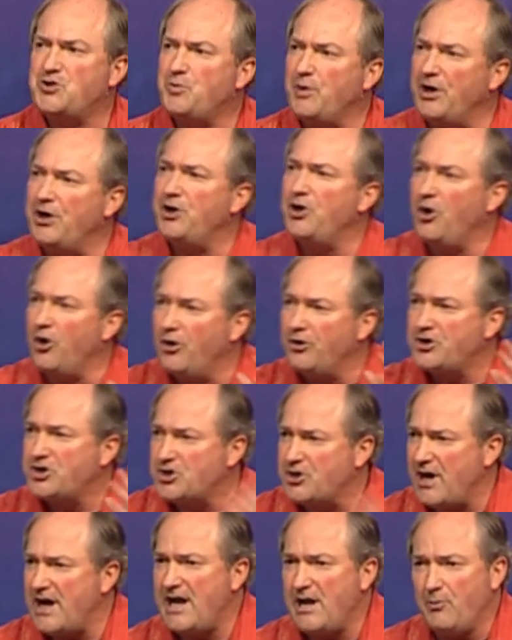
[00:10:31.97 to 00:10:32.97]
where your
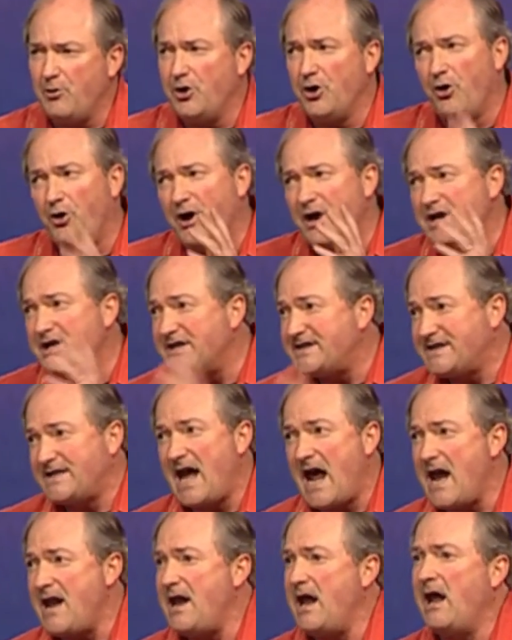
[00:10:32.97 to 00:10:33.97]
training, where your
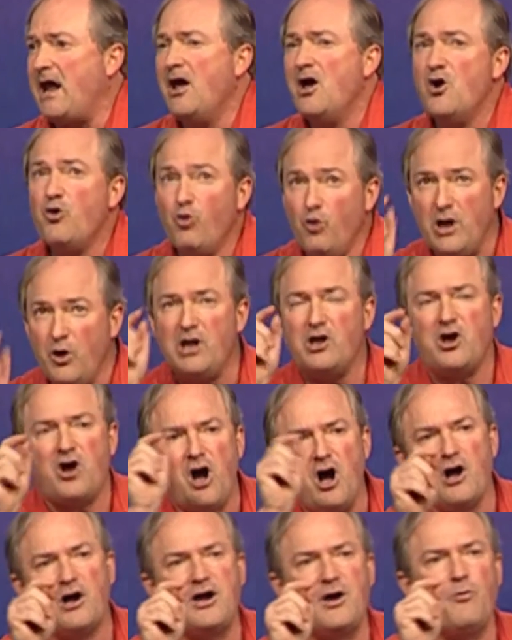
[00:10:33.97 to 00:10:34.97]
understanding will
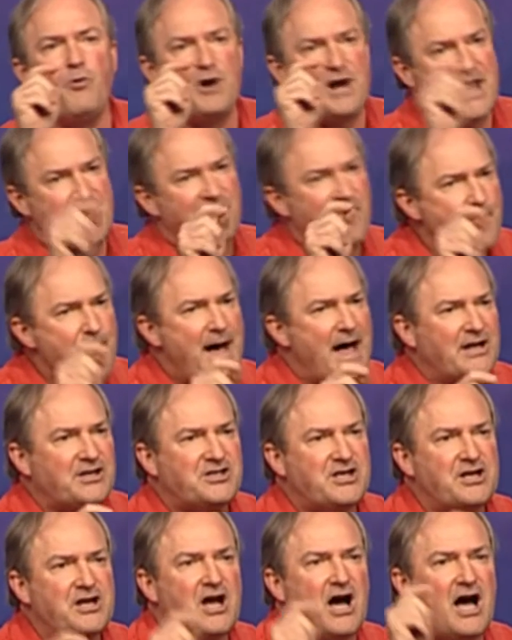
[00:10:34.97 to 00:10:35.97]
conquer whatever
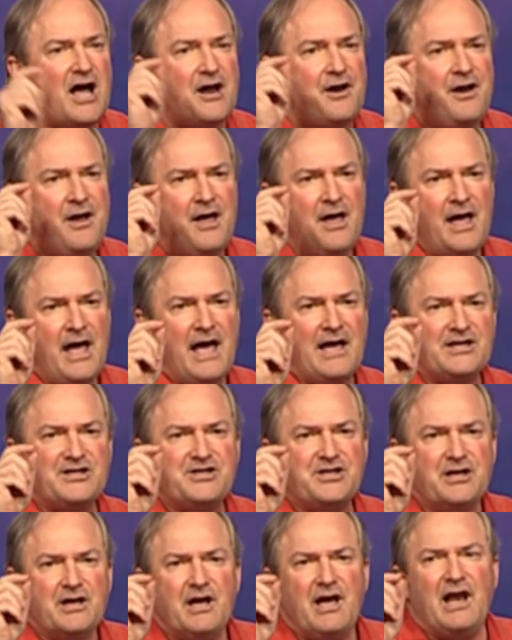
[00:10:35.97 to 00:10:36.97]
mountain God has
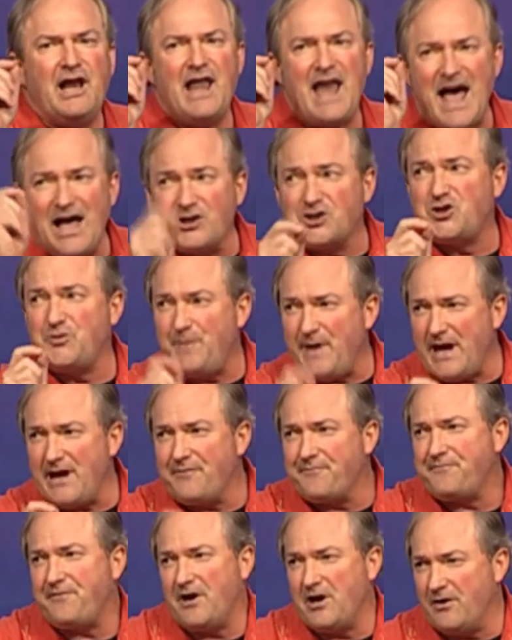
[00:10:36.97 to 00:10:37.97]
allowed to be in
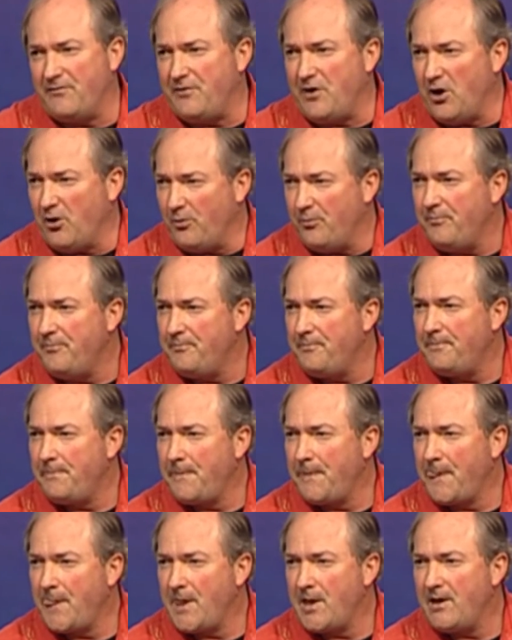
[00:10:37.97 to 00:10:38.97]
front of you.
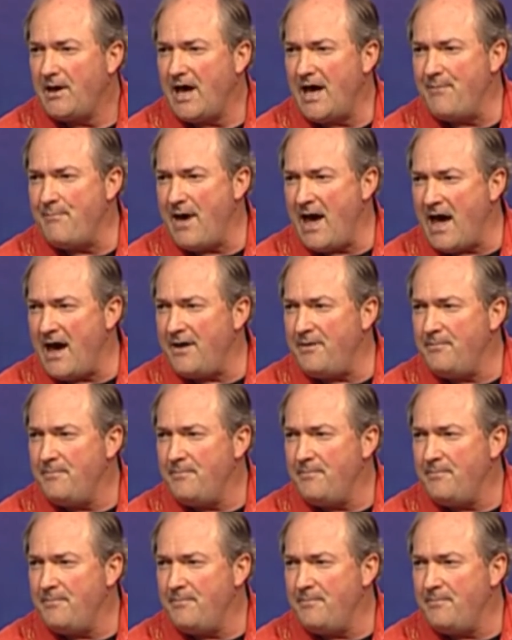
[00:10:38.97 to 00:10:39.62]
Amen?